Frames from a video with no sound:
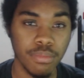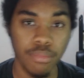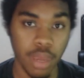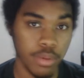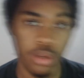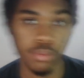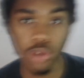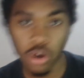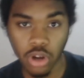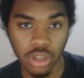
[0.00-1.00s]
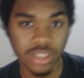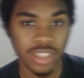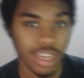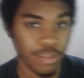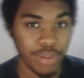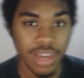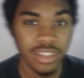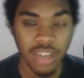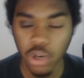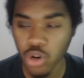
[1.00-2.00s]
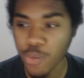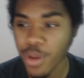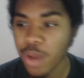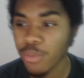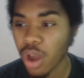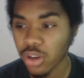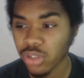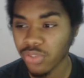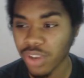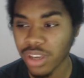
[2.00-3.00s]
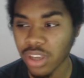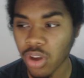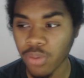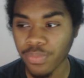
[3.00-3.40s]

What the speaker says: maybe gotten second place in that group. But I just think